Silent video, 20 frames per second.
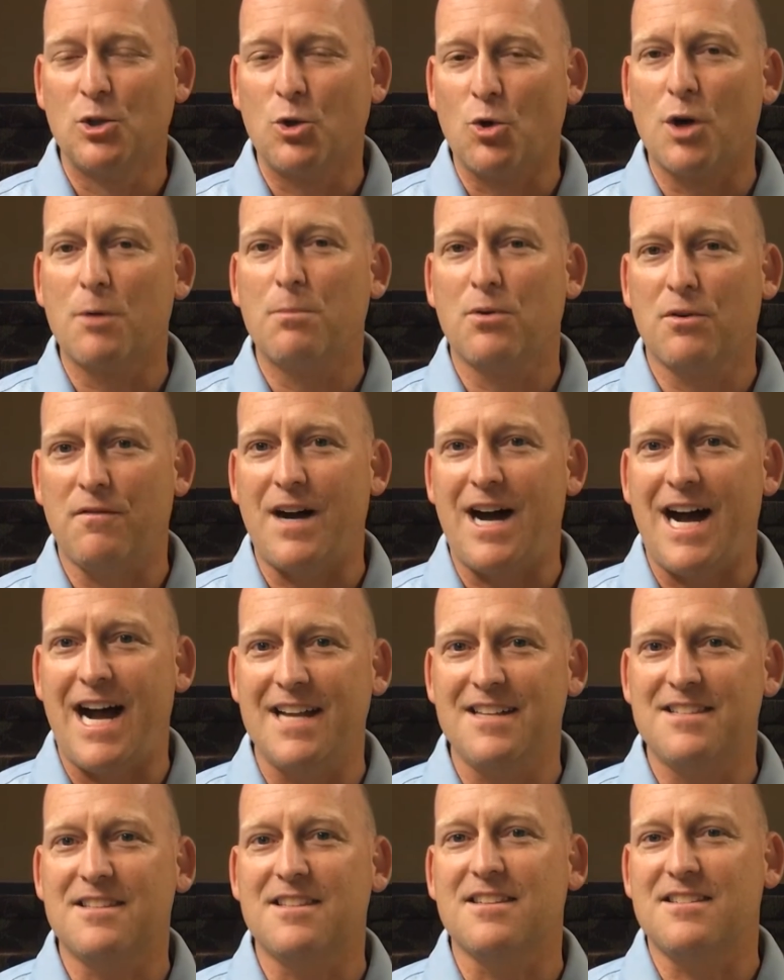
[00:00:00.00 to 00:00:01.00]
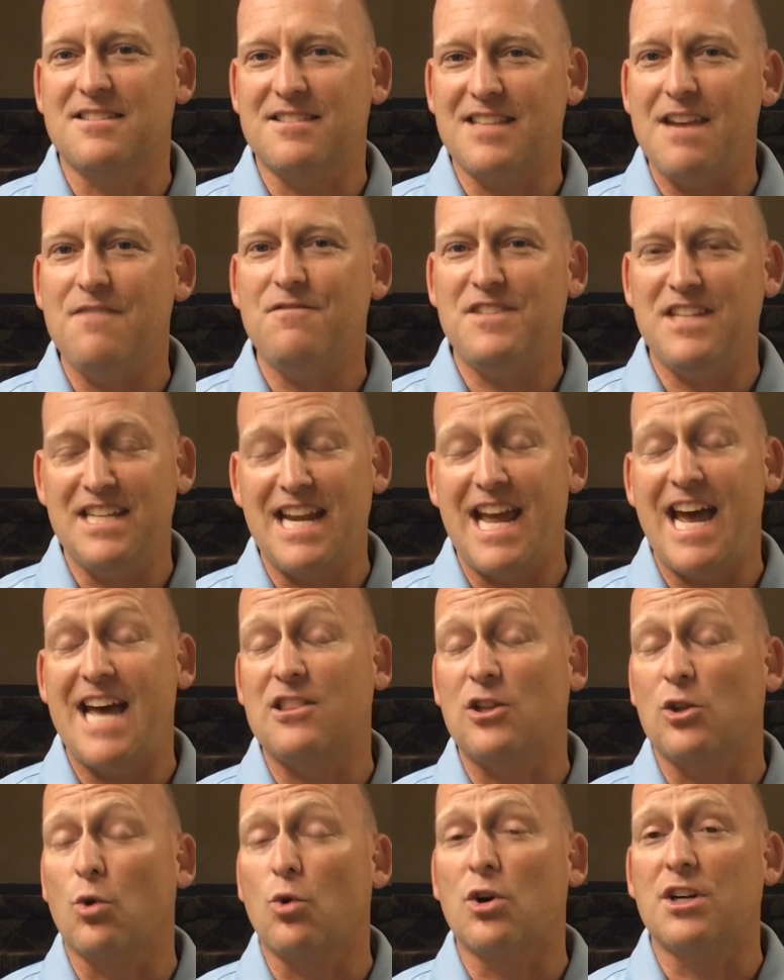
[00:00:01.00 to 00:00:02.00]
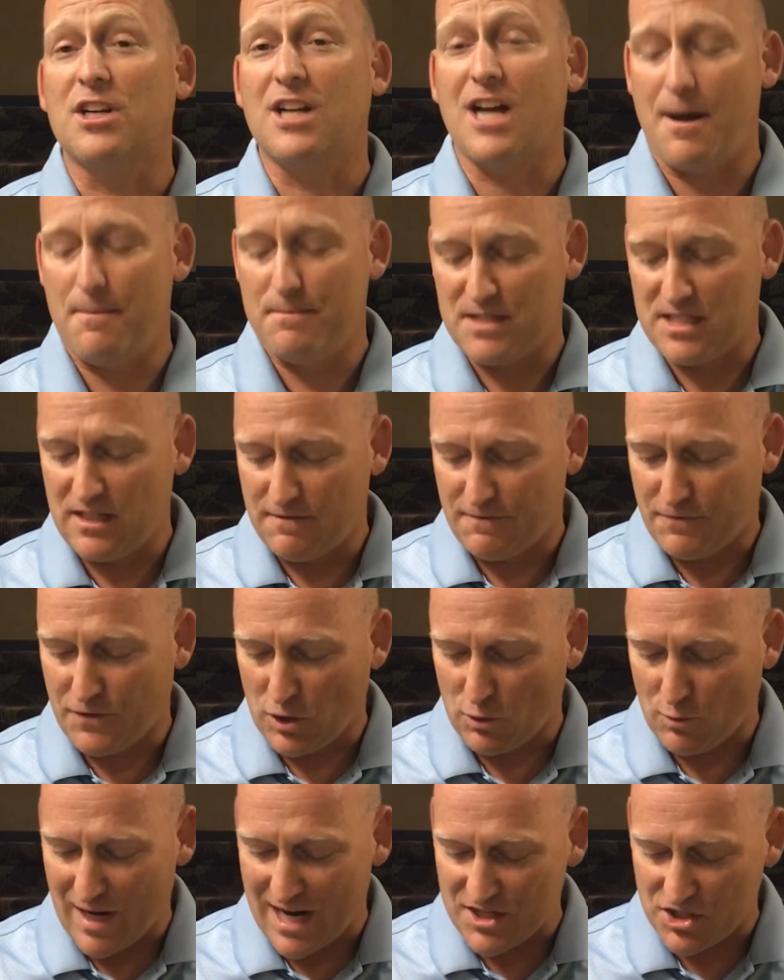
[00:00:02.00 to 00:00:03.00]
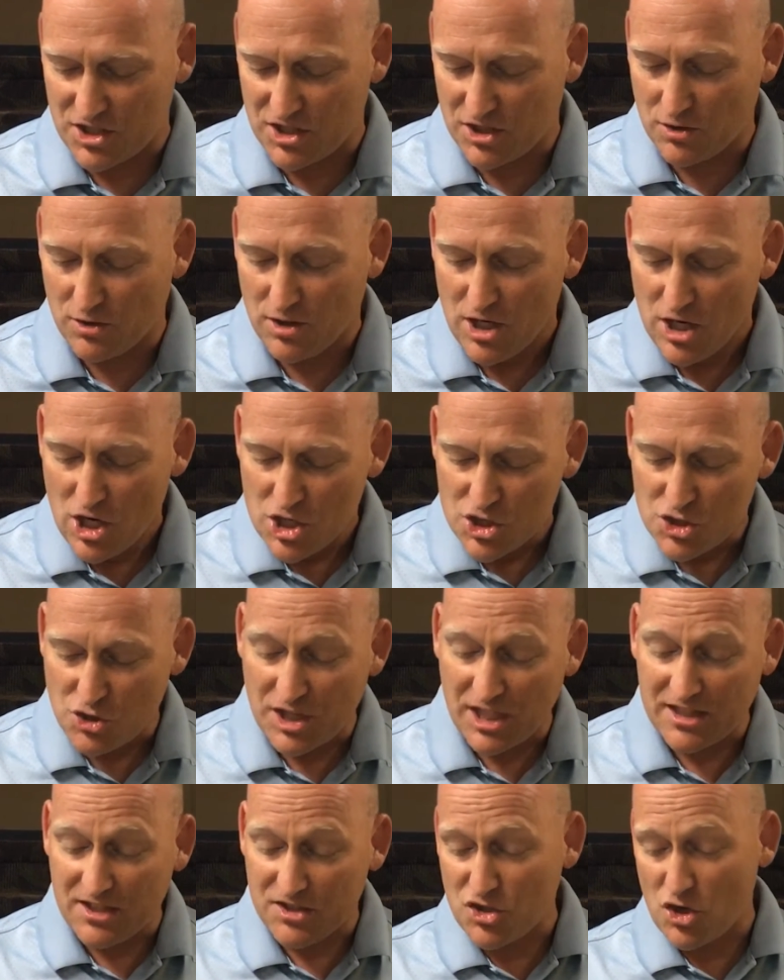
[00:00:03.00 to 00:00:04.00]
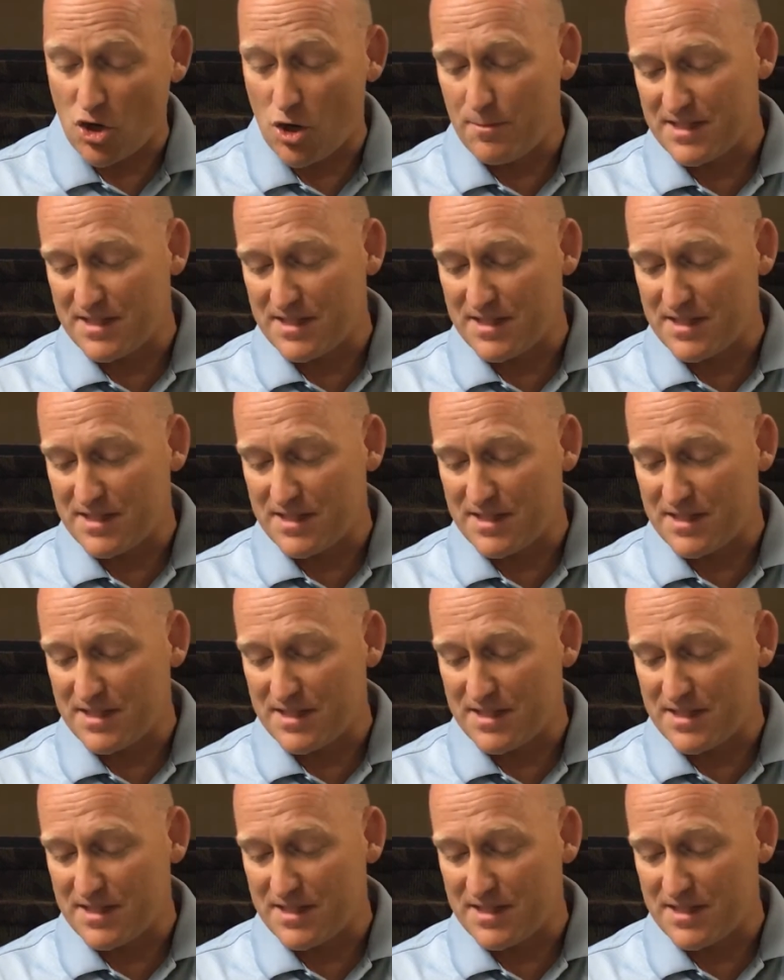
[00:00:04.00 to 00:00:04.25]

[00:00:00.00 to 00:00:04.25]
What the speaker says: the Lord provides the safety net. The Lord comes in for the rescue. So that the